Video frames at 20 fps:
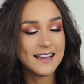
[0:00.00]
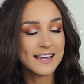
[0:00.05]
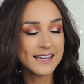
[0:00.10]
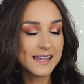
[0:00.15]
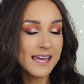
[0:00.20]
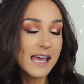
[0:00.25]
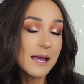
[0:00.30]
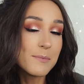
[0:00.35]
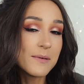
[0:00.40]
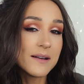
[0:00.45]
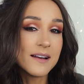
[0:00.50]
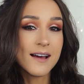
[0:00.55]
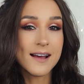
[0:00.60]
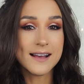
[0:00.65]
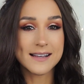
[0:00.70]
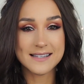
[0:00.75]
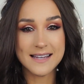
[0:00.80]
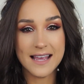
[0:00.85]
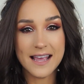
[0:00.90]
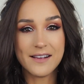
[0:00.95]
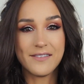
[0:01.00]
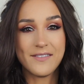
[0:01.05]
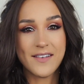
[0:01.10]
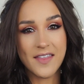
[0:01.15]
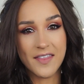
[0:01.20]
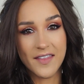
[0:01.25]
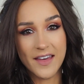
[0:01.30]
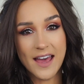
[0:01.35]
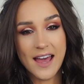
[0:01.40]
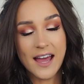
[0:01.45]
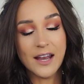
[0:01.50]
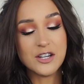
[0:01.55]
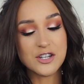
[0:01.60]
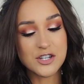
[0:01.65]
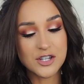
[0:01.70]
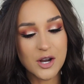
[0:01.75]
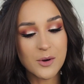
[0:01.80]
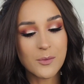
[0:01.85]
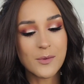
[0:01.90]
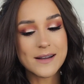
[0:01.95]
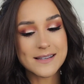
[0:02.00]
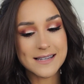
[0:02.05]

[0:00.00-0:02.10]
keeping her safe in there and you know what,